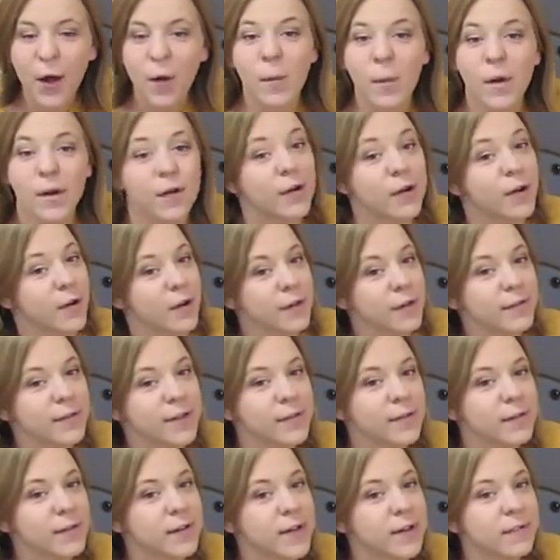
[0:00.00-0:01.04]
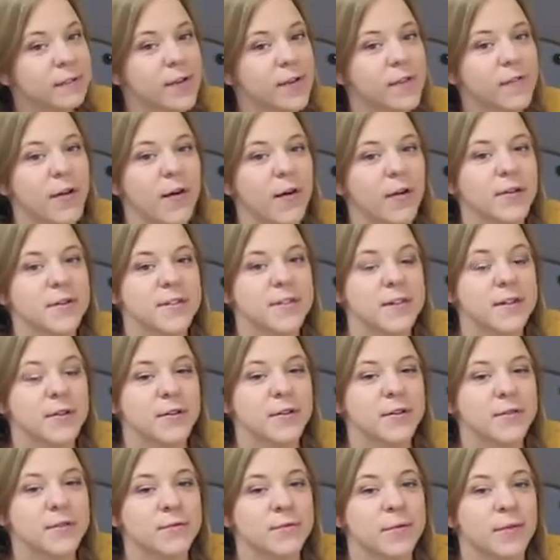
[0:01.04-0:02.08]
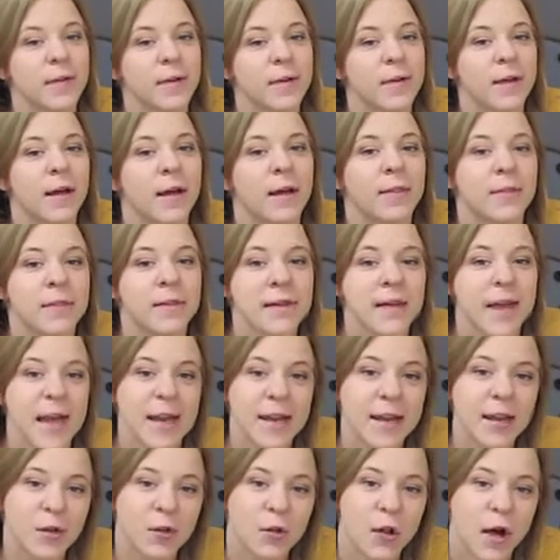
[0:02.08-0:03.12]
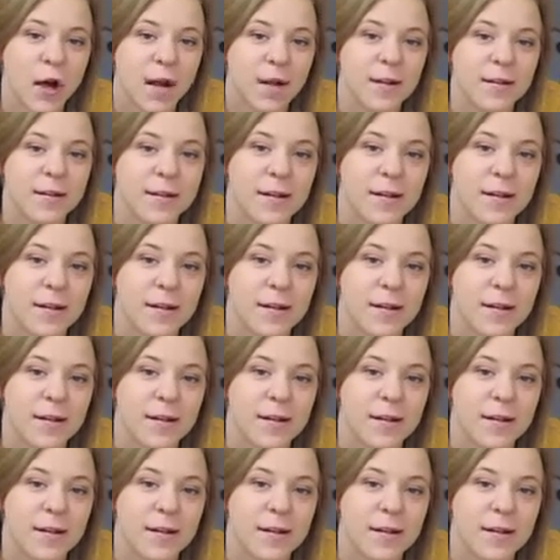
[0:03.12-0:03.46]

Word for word: We are currently looking for volunteers for the 8 o'clock,